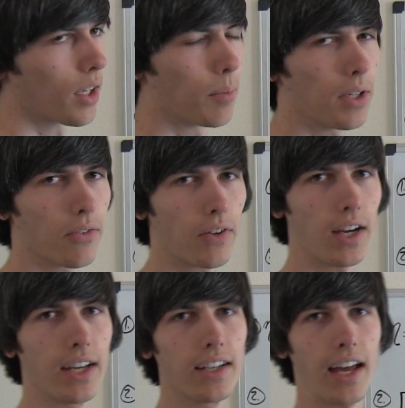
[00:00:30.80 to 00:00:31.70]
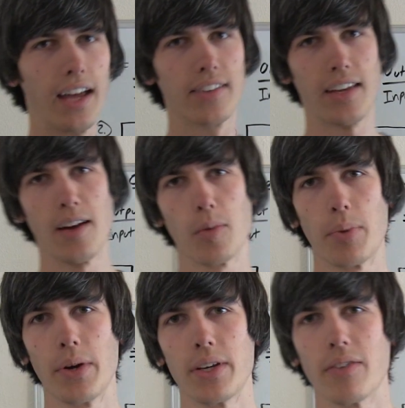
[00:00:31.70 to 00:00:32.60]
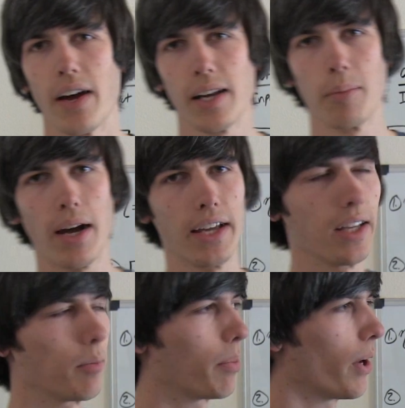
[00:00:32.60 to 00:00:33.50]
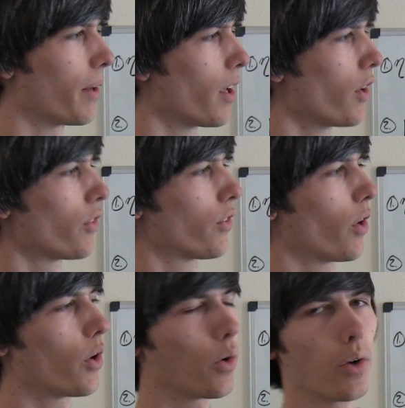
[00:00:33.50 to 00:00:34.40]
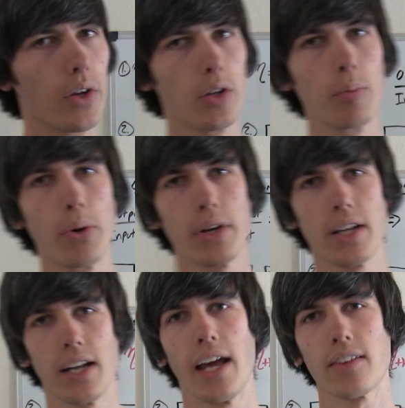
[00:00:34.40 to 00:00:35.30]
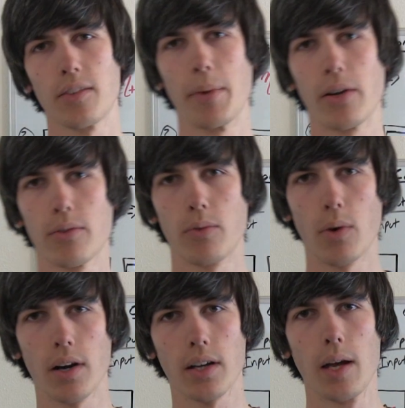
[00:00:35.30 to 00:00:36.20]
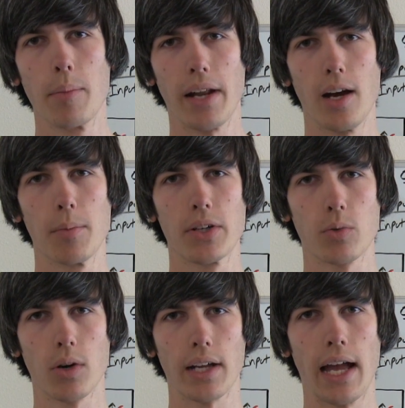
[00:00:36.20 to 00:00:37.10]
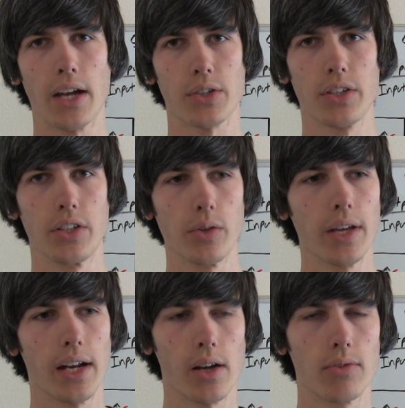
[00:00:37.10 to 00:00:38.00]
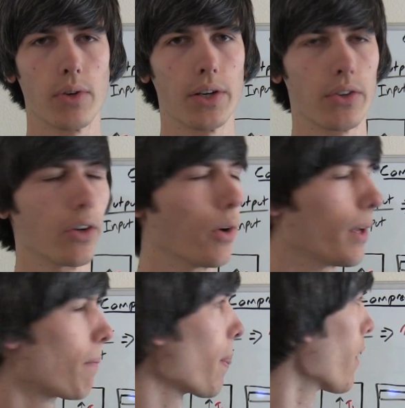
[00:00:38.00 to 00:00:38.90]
can be defined as output divided by input. So you put in X amount of work, but how much work actually do you get out of what you're doing?